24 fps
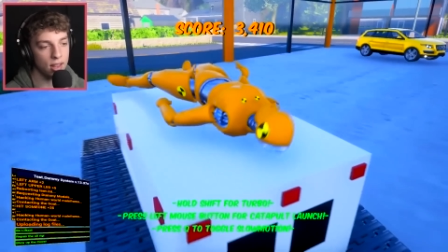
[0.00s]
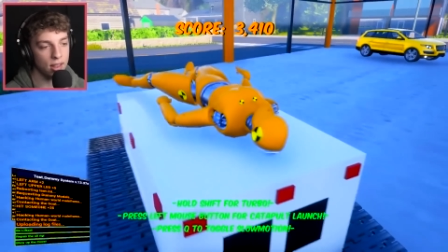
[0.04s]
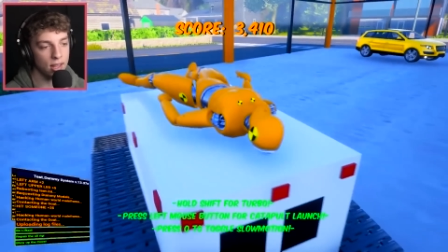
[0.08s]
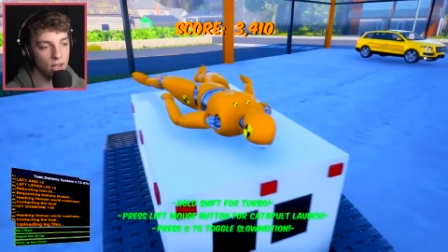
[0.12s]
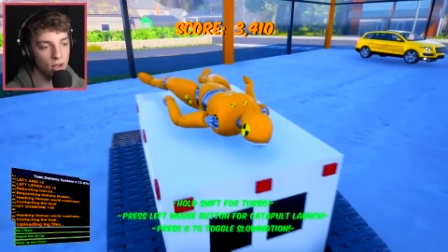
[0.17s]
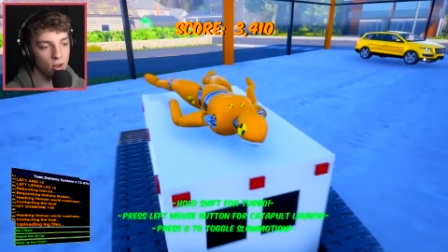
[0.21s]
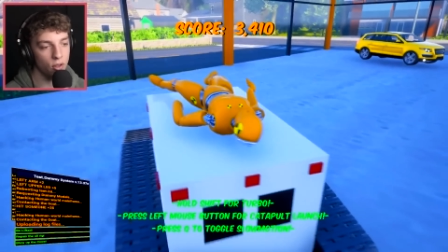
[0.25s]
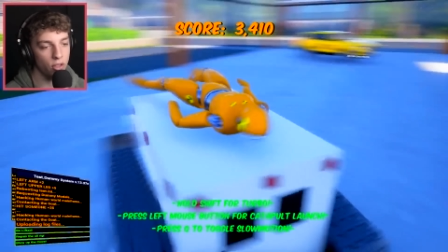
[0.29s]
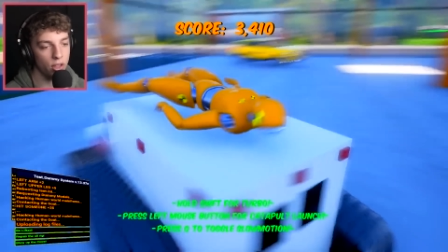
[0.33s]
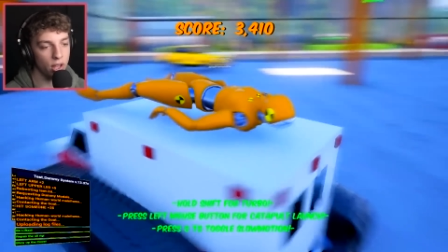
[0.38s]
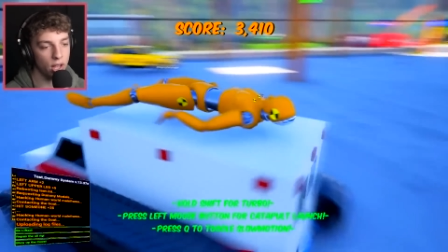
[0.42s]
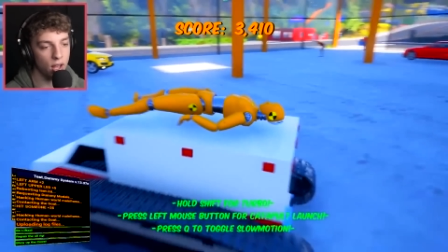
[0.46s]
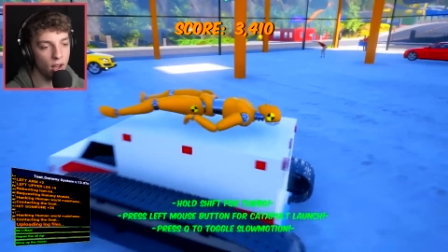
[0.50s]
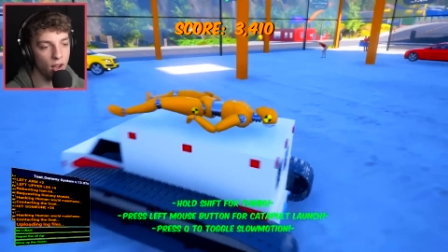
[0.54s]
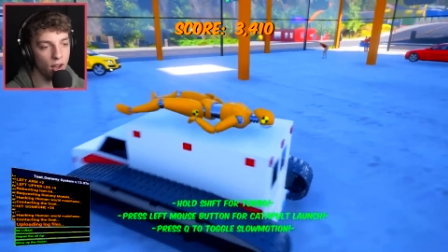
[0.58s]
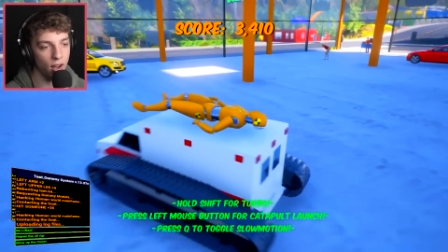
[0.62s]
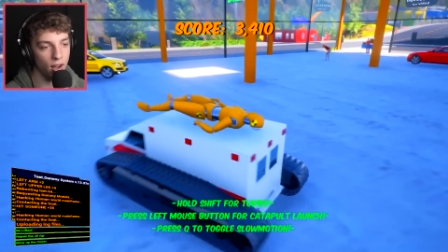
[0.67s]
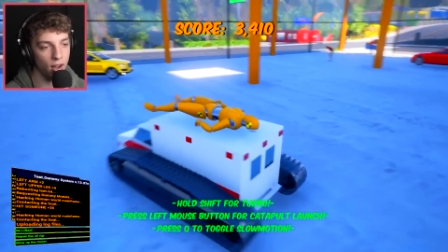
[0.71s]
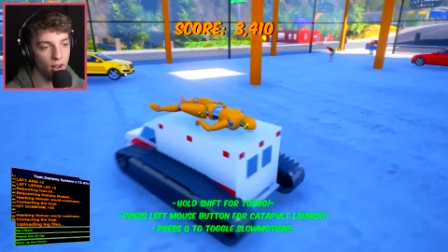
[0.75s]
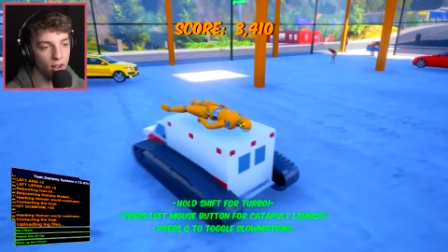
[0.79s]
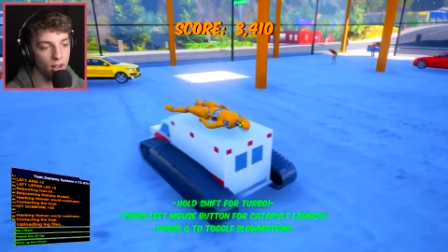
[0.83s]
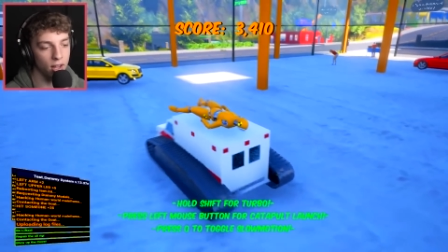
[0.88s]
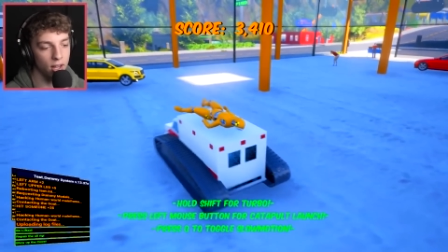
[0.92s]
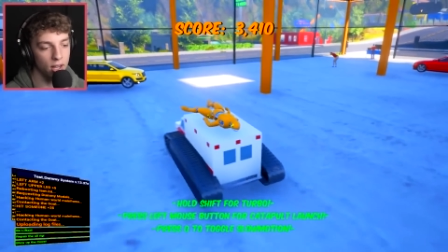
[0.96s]
sitting on the
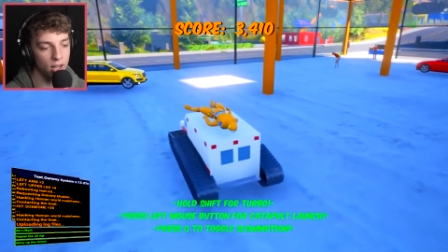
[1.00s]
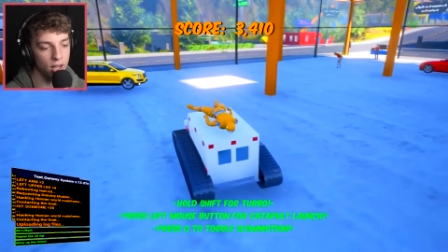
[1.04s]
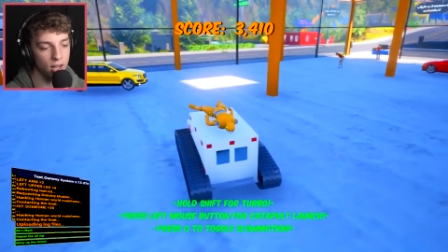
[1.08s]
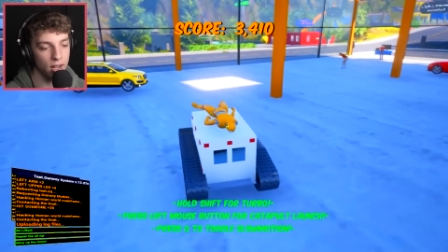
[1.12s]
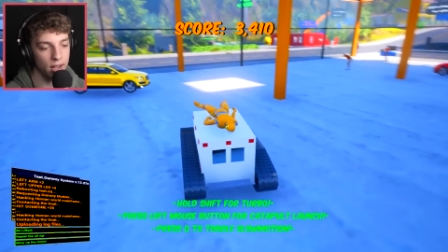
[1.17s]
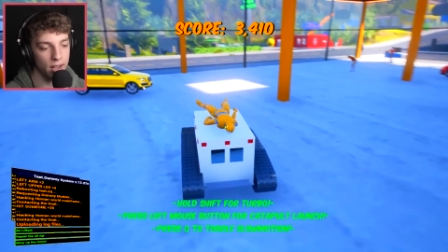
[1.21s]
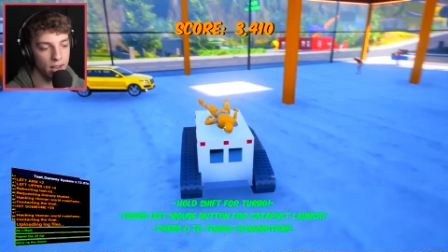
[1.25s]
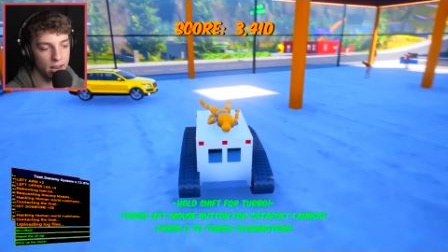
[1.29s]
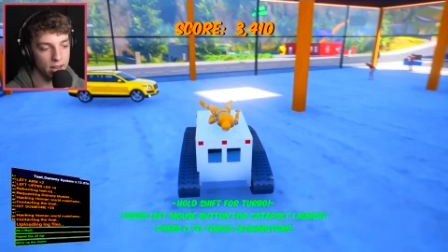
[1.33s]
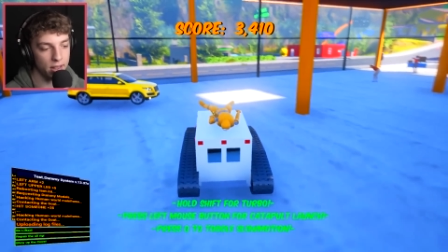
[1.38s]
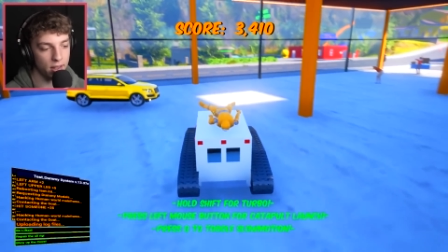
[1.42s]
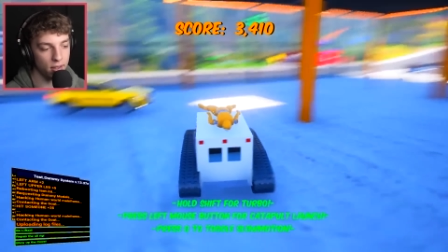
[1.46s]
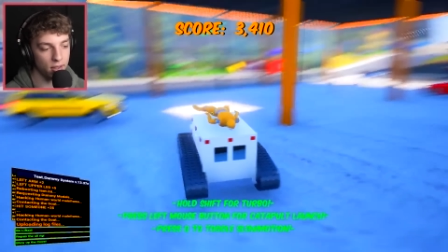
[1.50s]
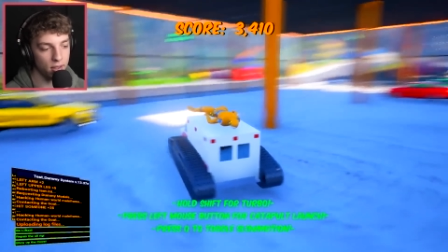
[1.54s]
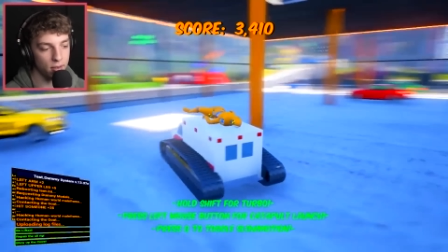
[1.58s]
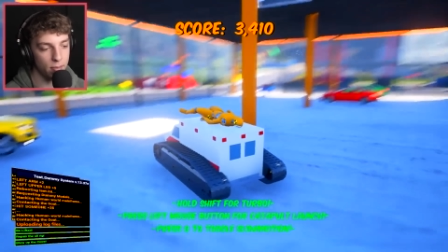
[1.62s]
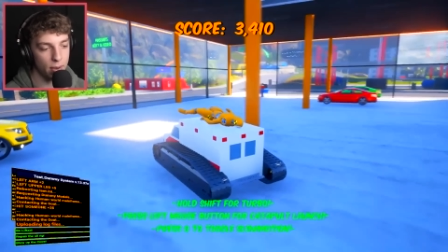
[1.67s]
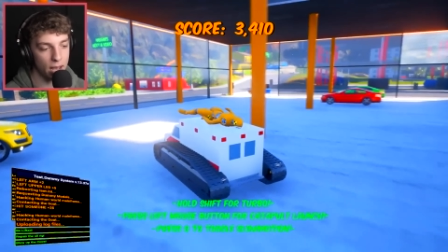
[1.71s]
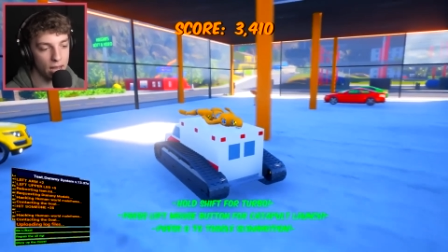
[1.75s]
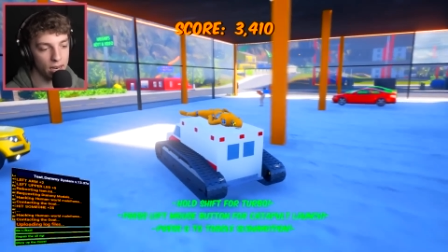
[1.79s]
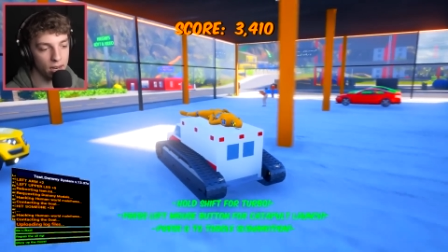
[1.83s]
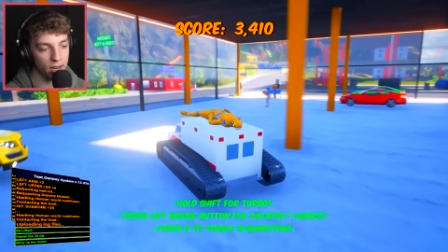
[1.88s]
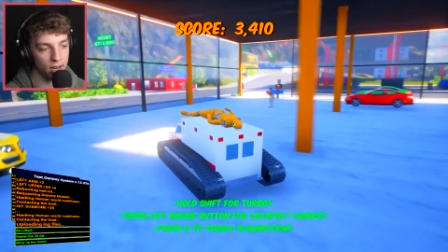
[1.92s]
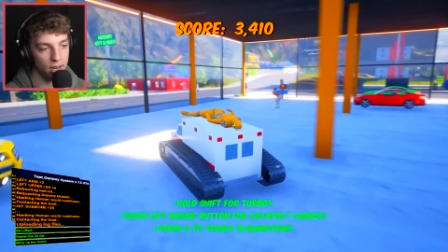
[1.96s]
car? It doesn't
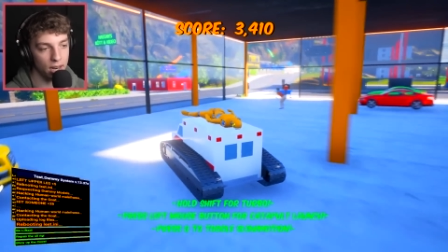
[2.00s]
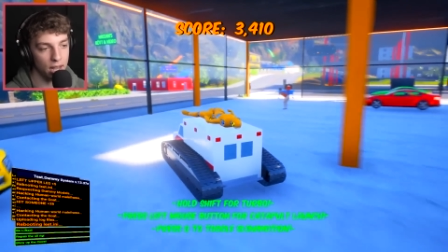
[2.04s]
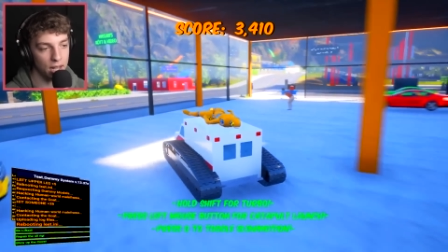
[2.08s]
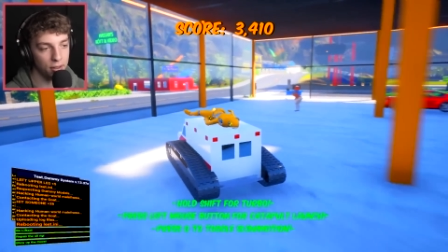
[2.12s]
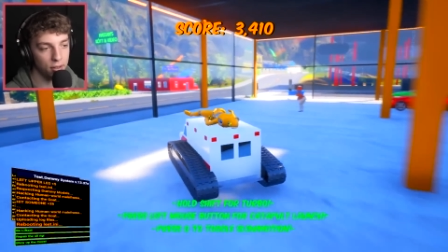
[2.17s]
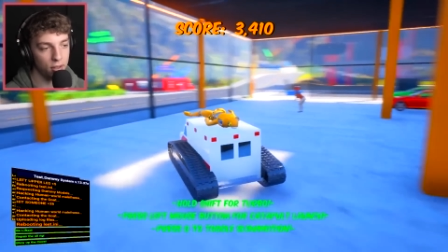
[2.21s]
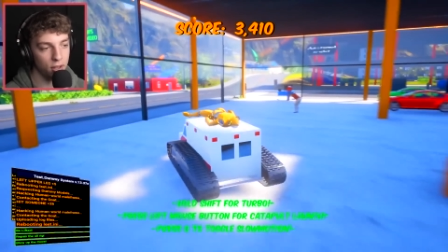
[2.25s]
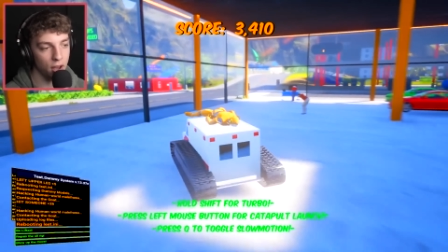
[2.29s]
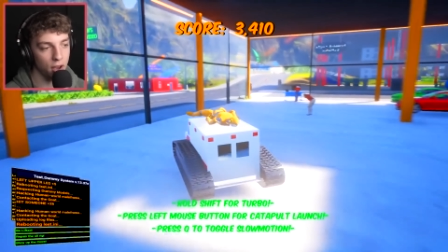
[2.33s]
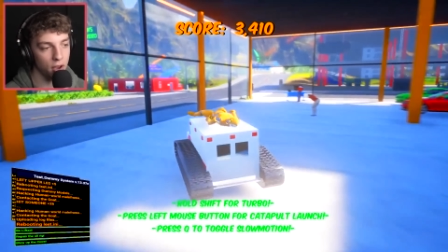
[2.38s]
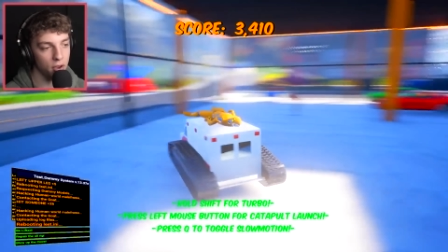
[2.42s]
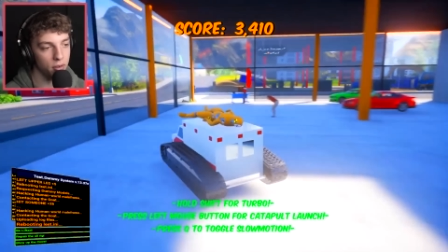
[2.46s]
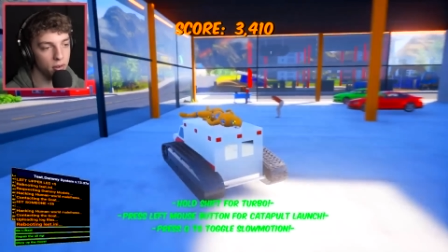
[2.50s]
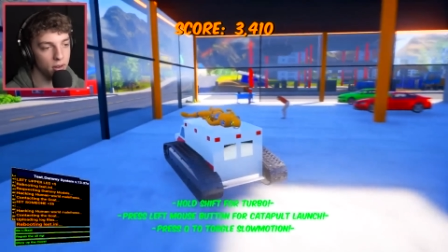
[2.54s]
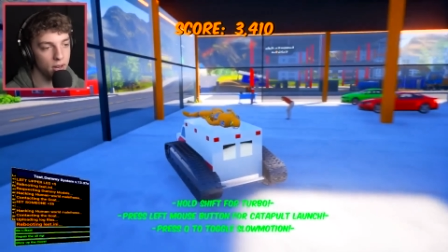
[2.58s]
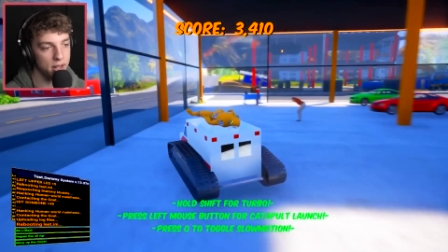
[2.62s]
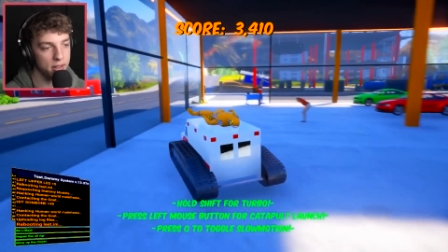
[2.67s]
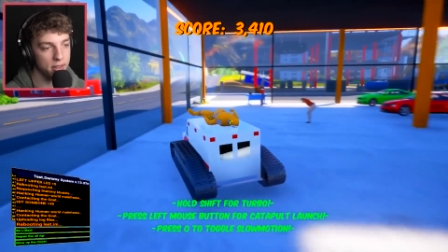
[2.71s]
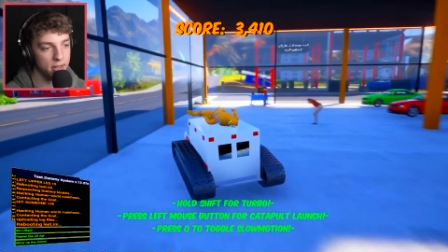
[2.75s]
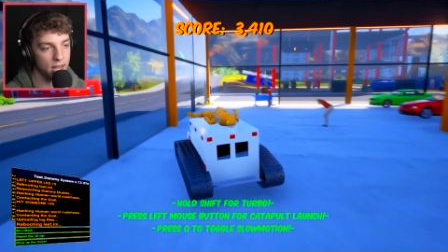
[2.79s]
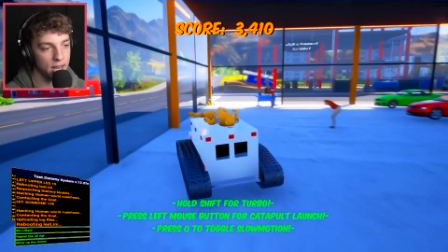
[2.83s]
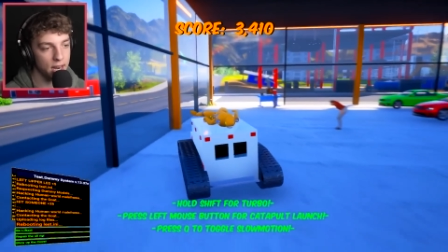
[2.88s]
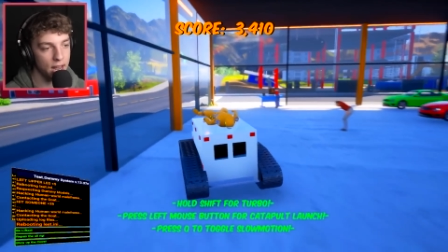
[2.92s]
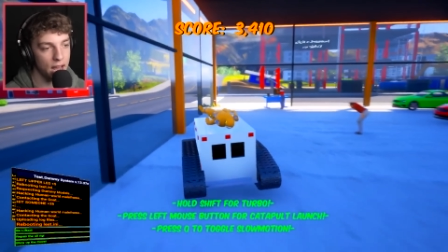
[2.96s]
matter. Let's go.
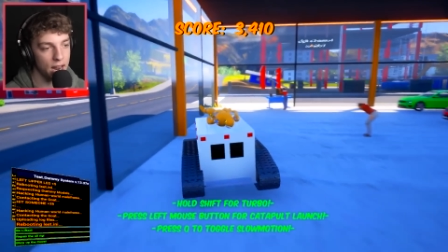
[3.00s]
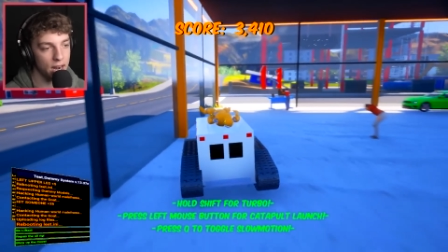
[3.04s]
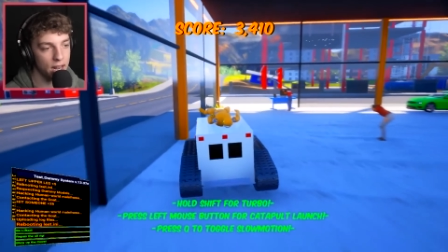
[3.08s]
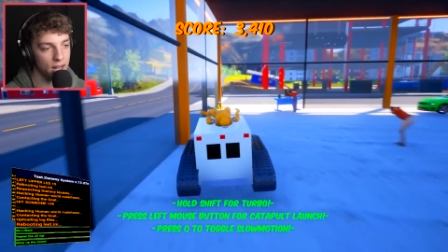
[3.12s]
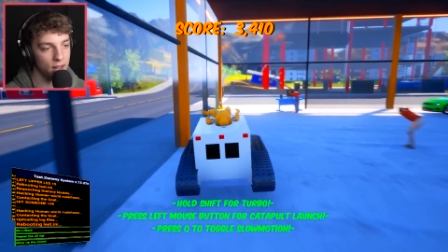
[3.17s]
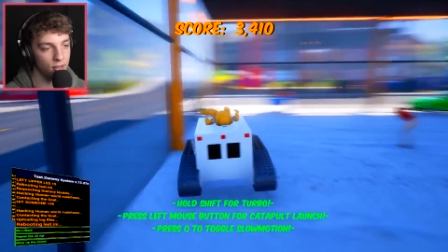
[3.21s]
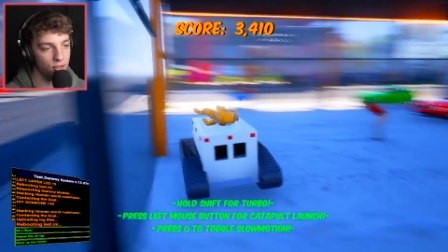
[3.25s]
Let's get out